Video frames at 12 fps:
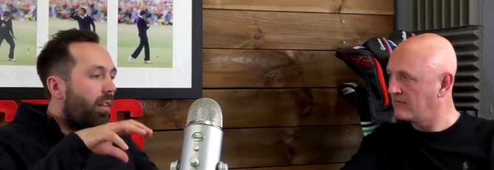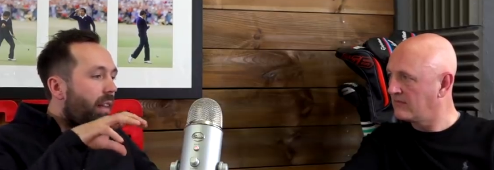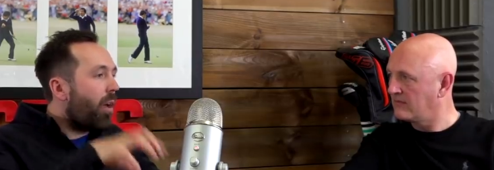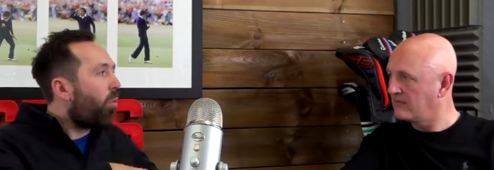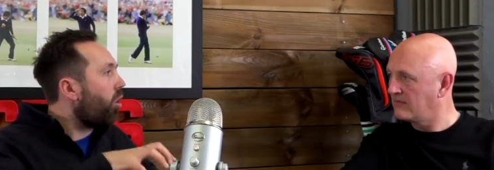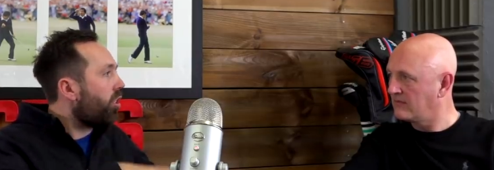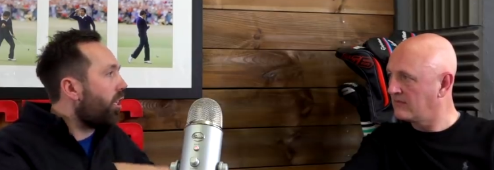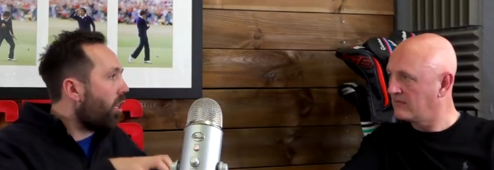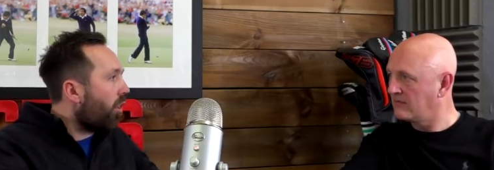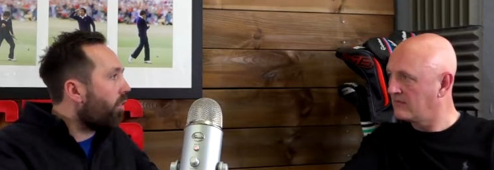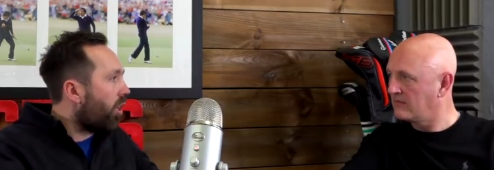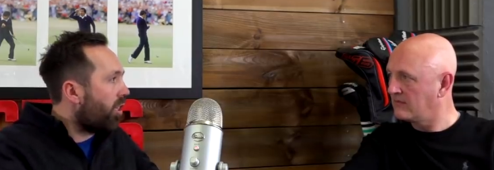Speaker 1: they're watching
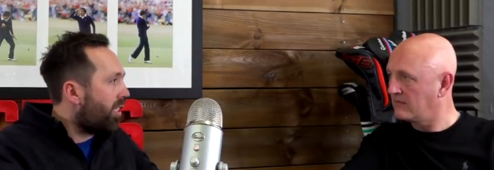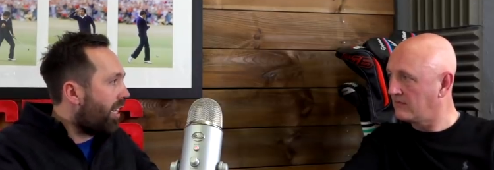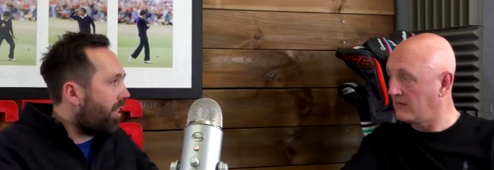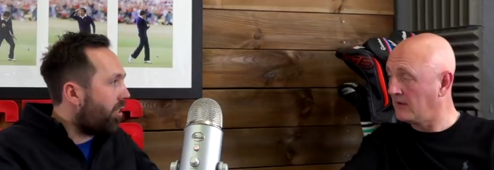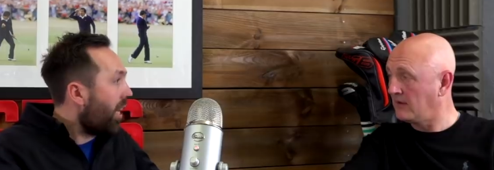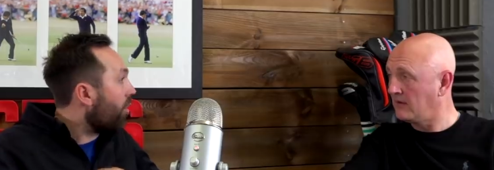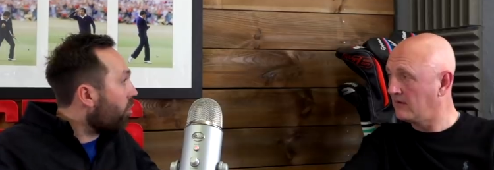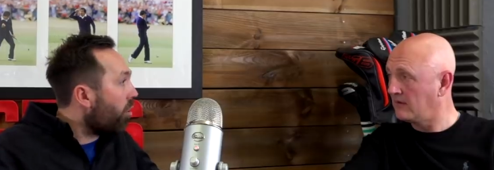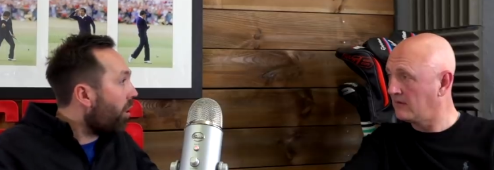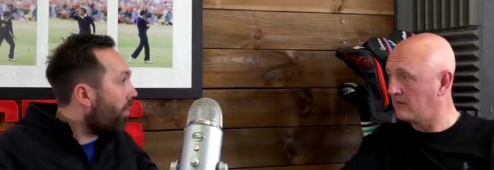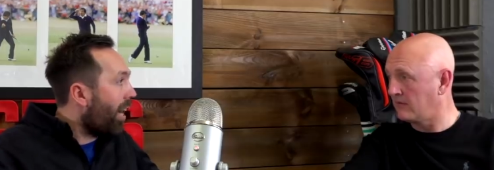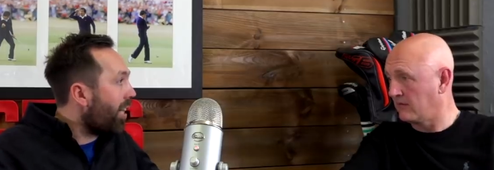golf content yeah. that's
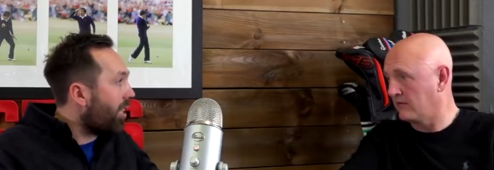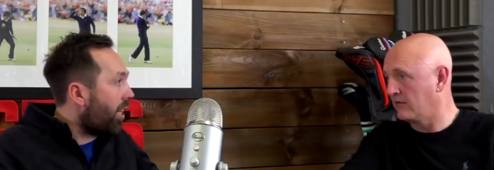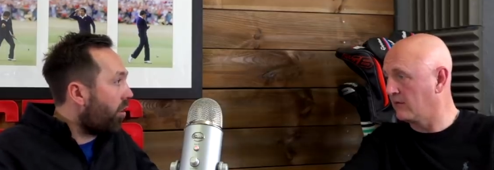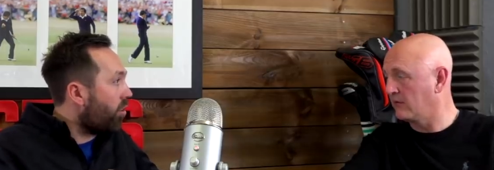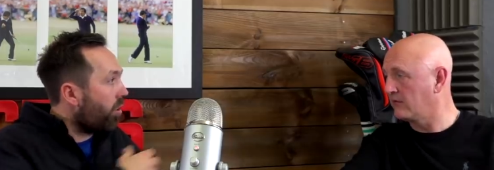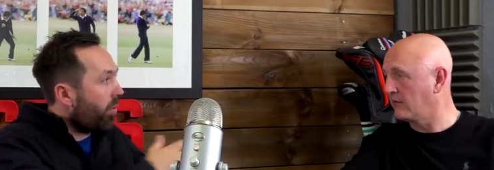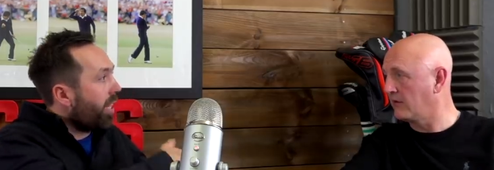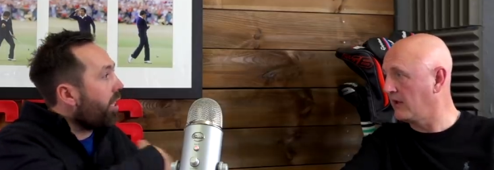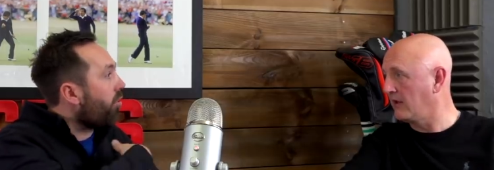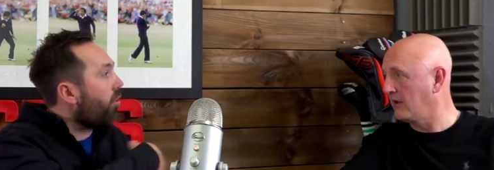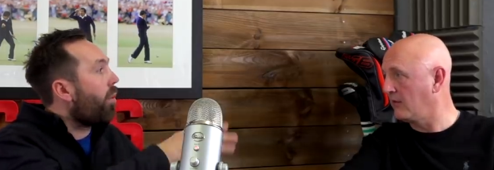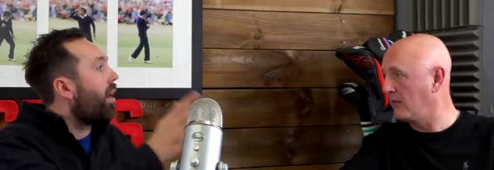only on my so, channel so, so when
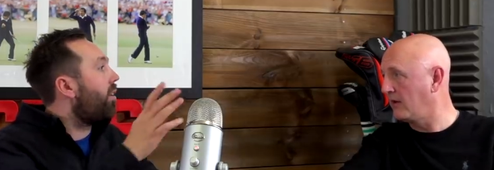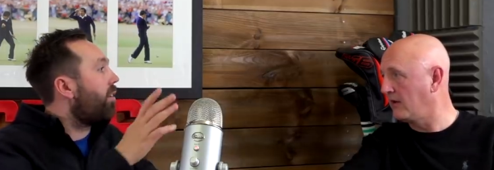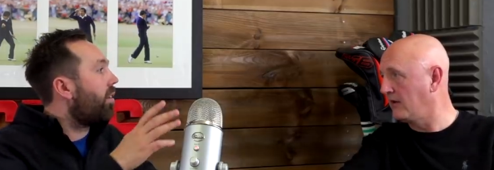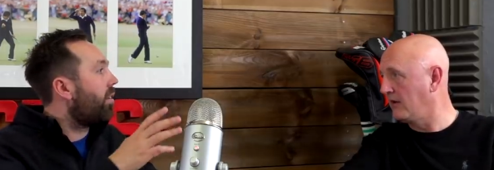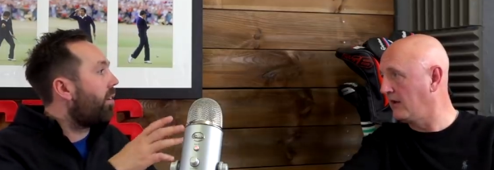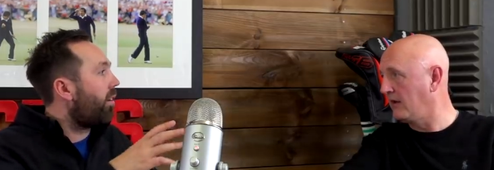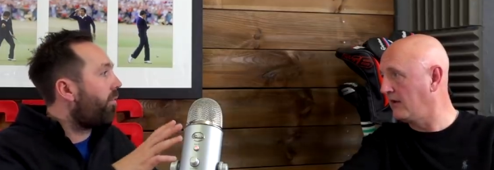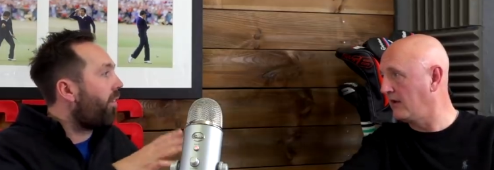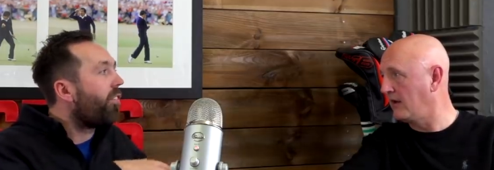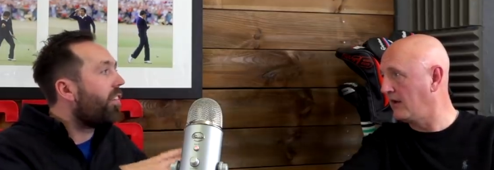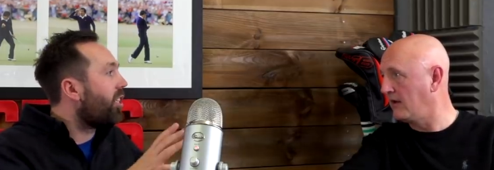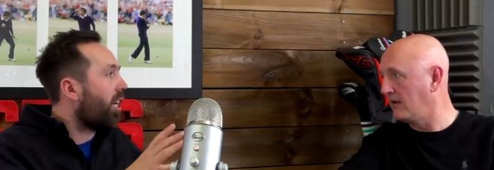yeah, you throw yeah, in right.
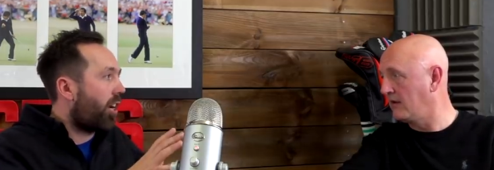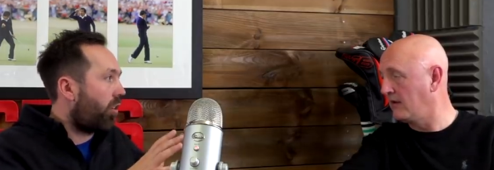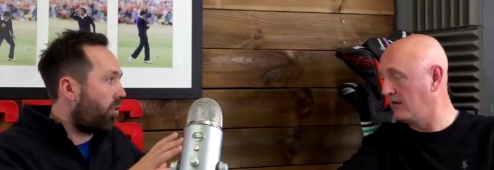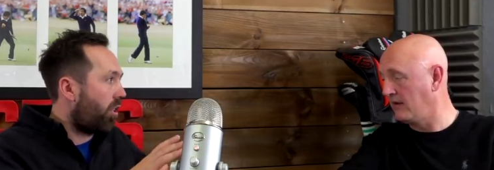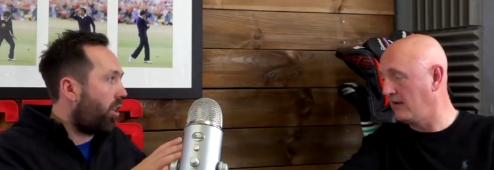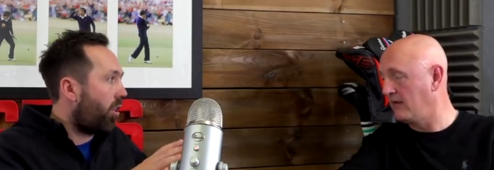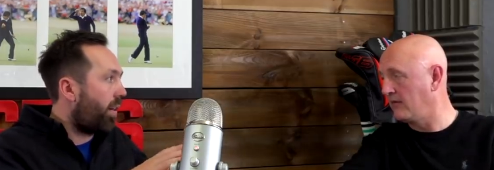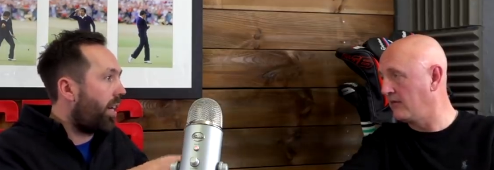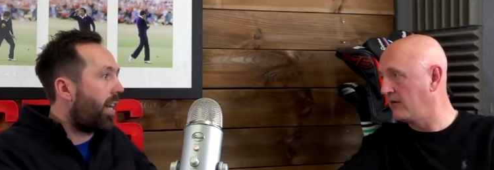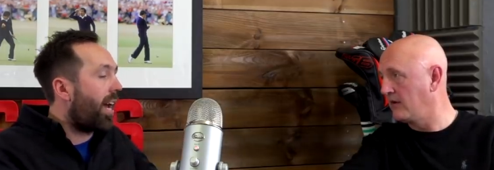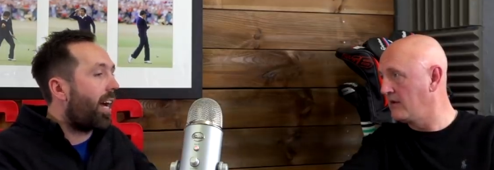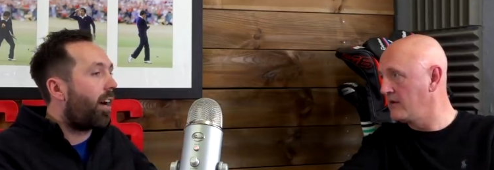50 channels that are doing
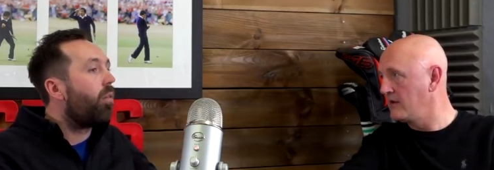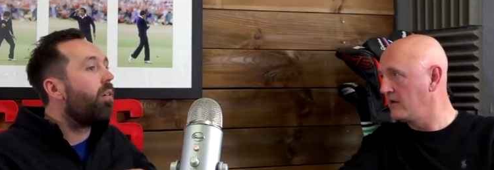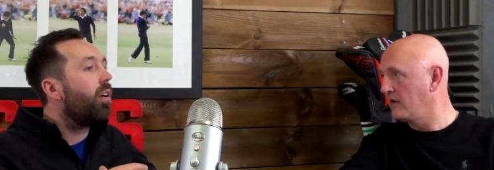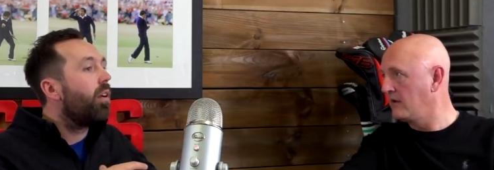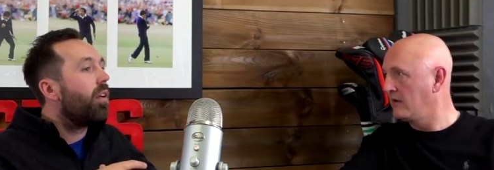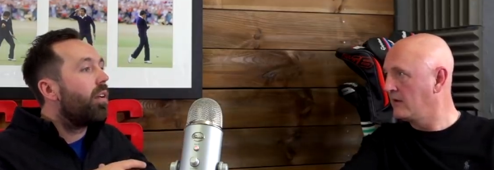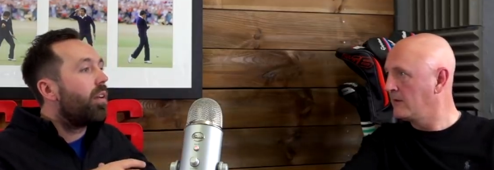it now